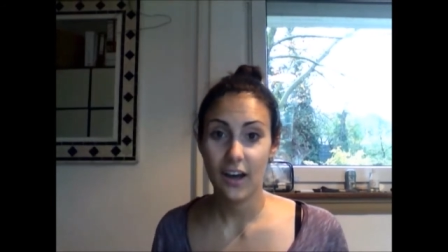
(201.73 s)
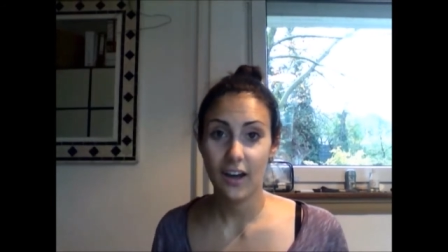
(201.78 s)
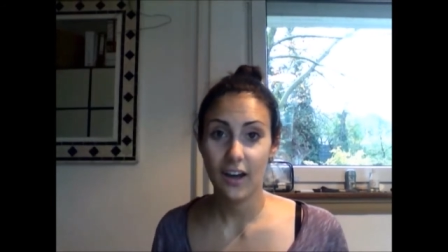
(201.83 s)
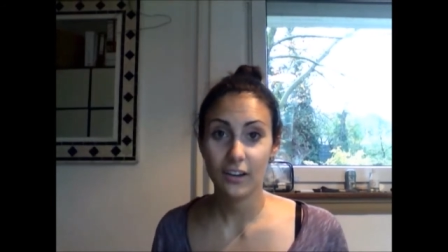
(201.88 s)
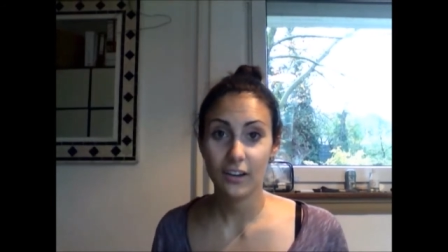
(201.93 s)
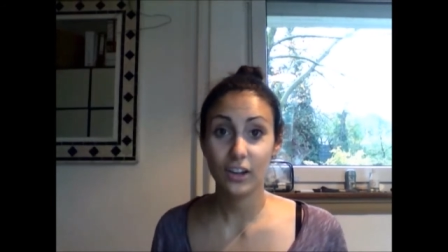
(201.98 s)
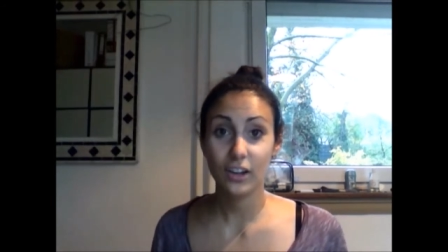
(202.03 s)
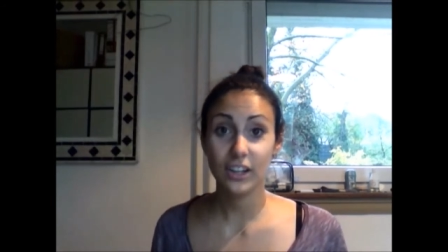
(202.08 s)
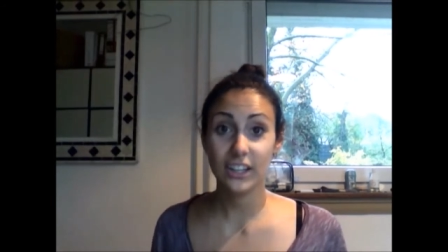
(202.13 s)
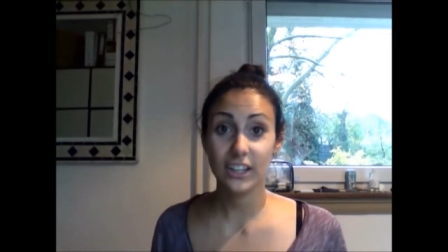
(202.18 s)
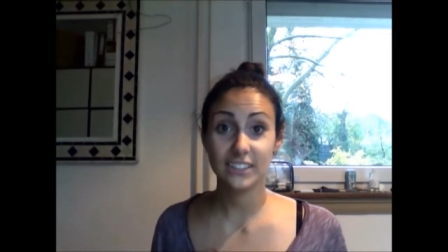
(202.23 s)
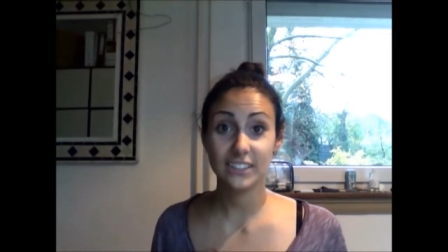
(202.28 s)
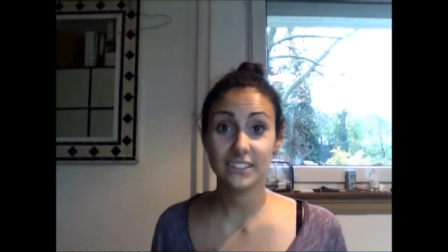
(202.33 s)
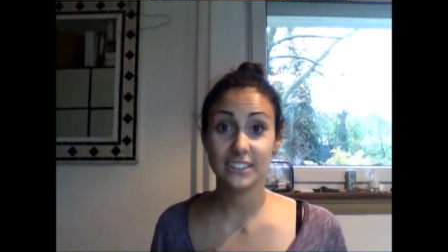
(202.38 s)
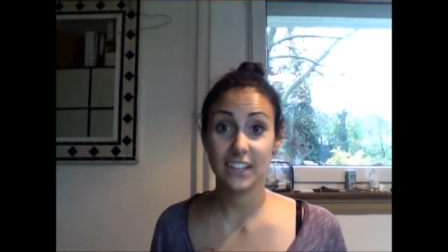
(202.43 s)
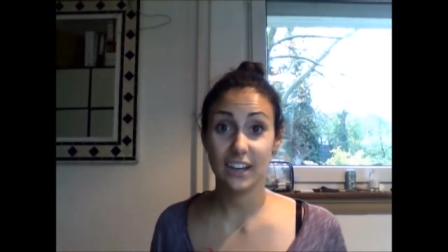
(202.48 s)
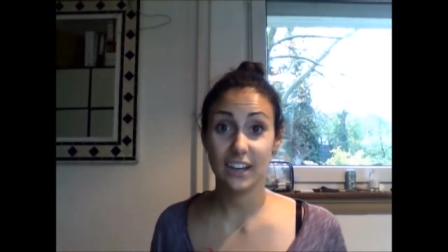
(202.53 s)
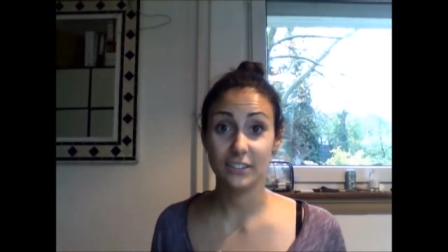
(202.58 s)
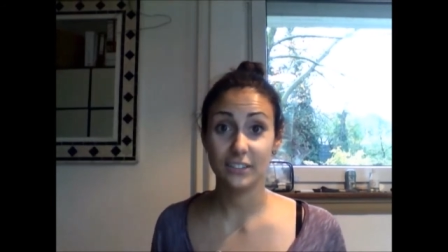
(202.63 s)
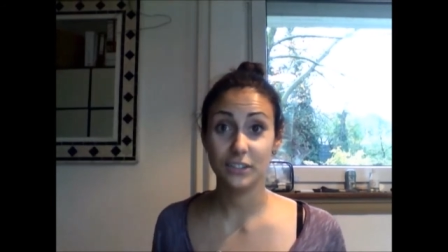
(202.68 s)
cooking
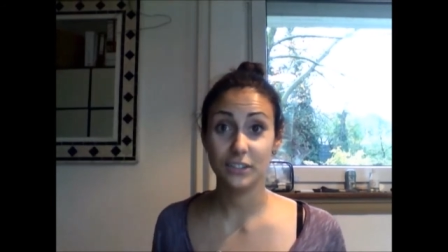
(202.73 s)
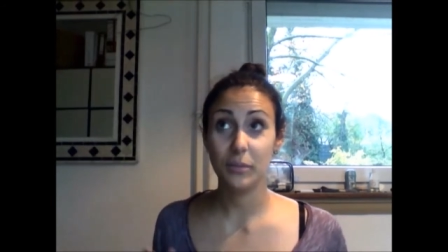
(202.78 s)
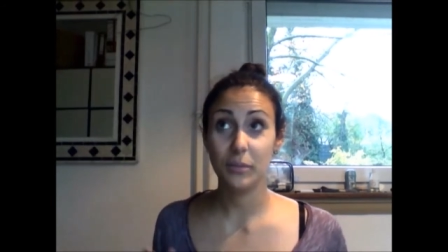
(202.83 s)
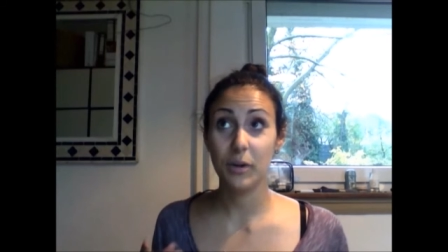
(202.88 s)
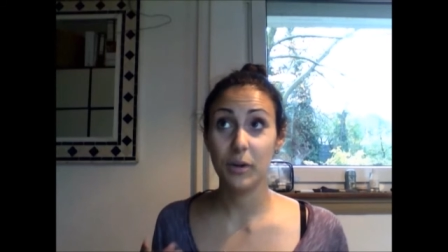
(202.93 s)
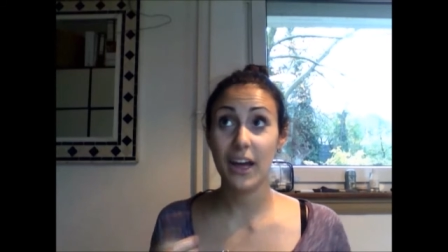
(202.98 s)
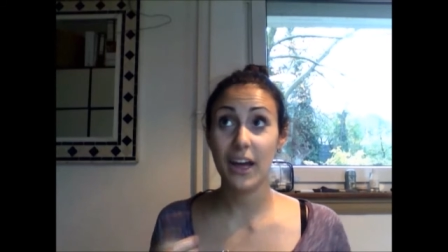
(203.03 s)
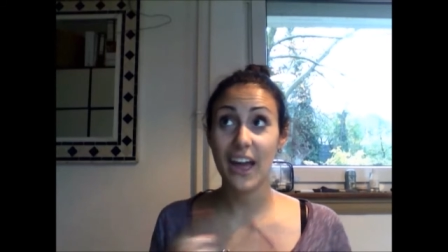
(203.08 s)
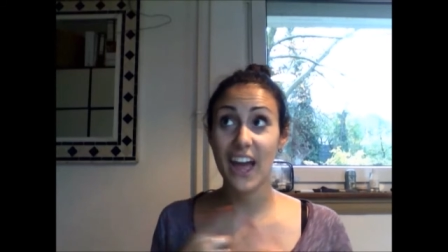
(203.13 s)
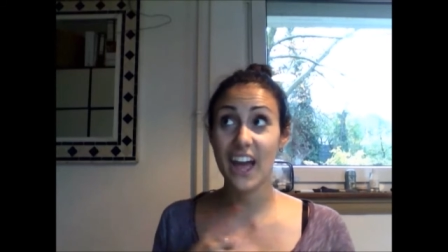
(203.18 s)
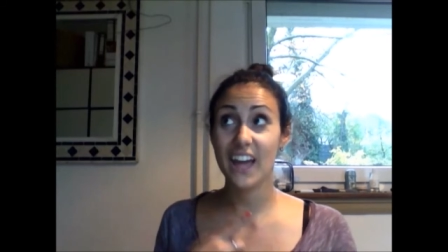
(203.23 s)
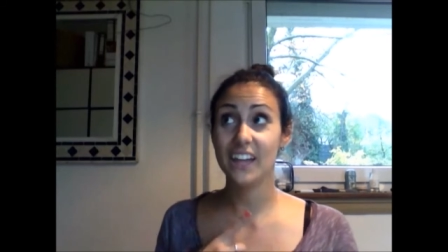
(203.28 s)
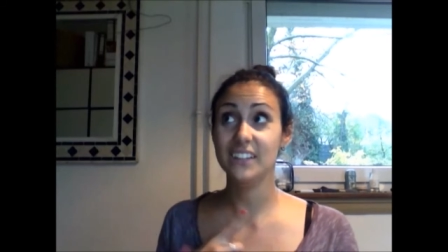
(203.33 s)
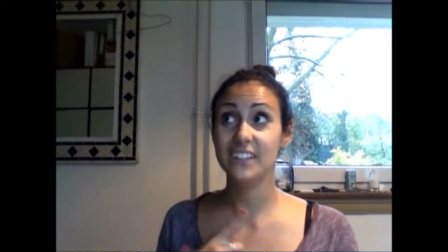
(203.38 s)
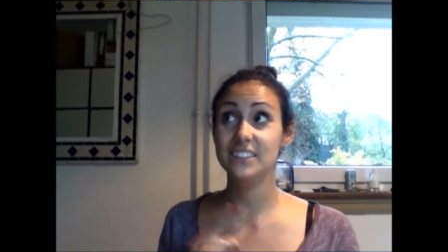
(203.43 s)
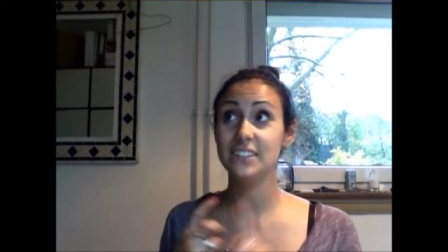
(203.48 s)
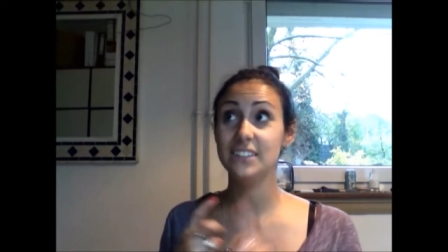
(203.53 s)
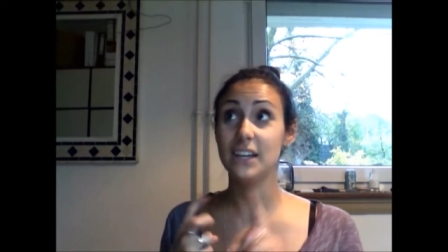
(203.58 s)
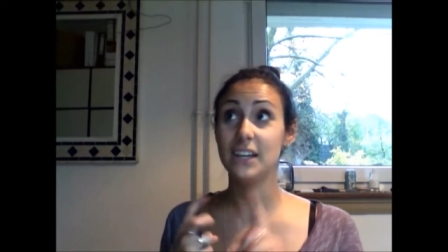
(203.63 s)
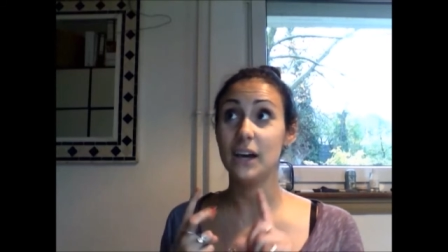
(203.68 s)
stuff. So I bought
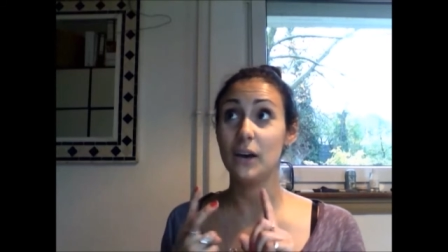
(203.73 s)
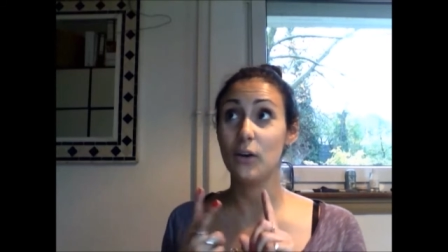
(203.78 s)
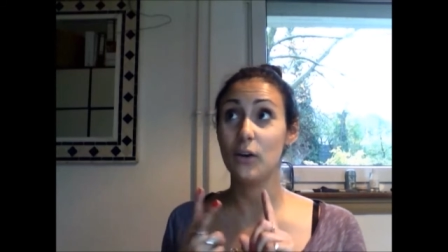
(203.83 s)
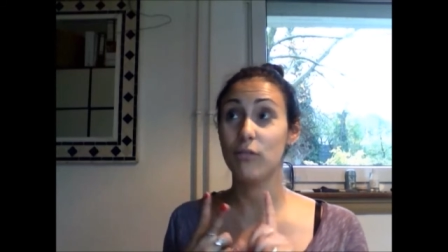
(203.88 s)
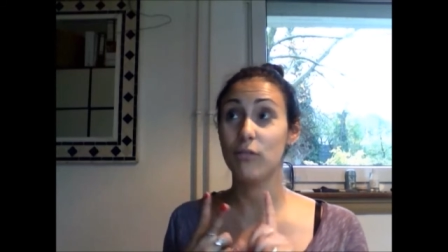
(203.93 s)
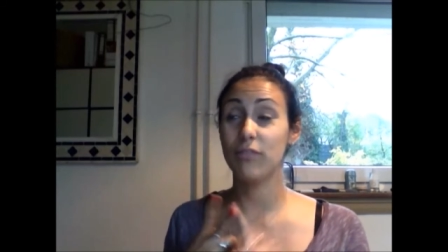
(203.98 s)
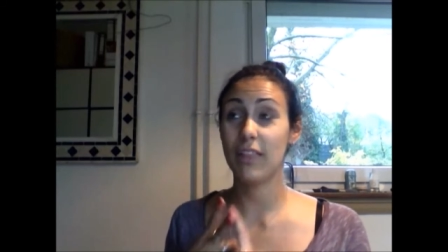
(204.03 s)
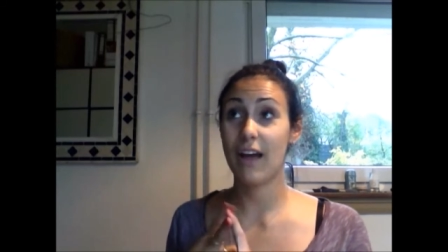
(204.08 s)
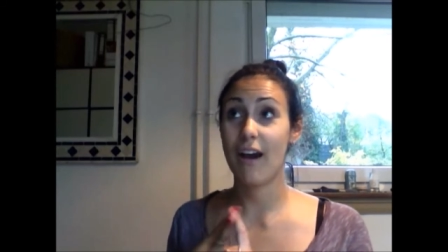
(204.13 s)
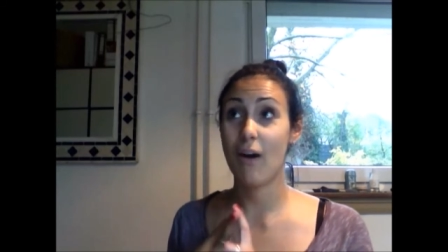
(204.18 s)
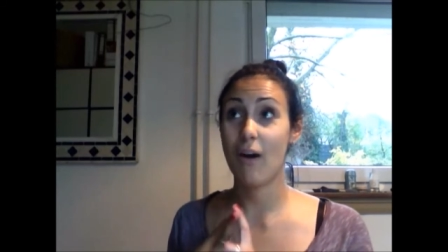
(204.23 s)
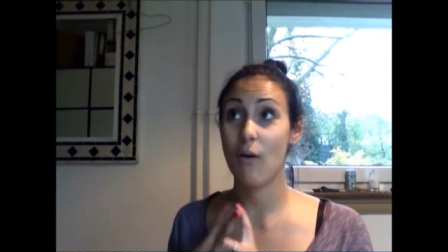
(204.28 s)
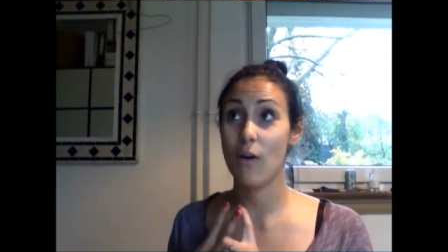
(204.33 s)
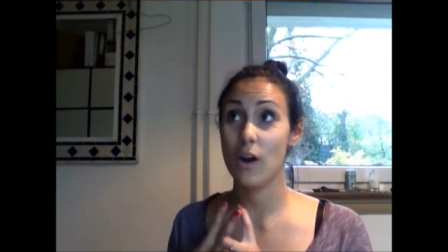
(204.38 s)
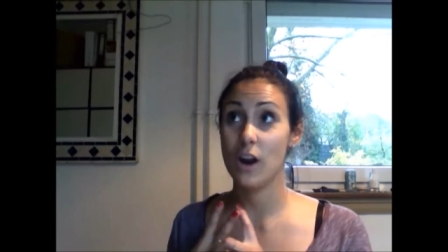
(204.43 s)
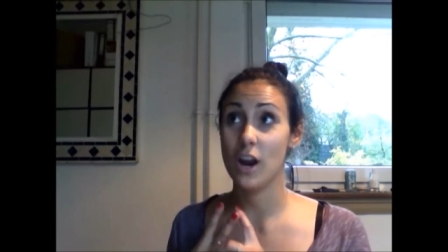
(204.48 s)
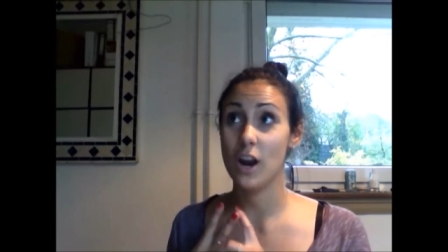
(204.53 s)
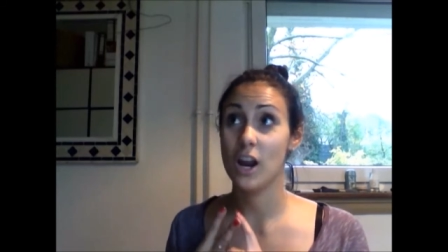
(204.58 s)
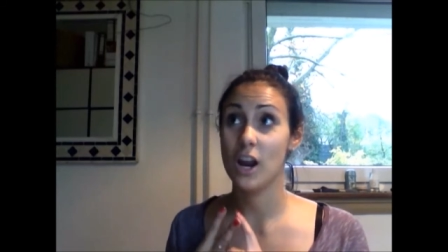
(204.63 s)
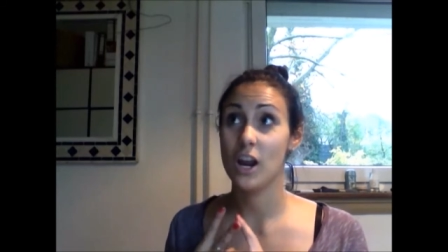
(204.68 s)
eggs,
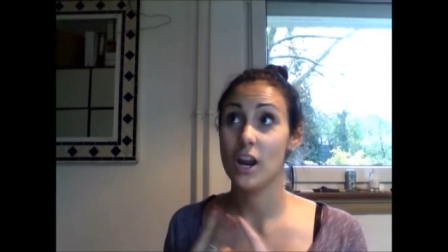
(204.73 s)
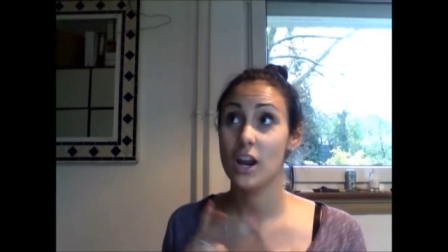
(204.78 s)
flour,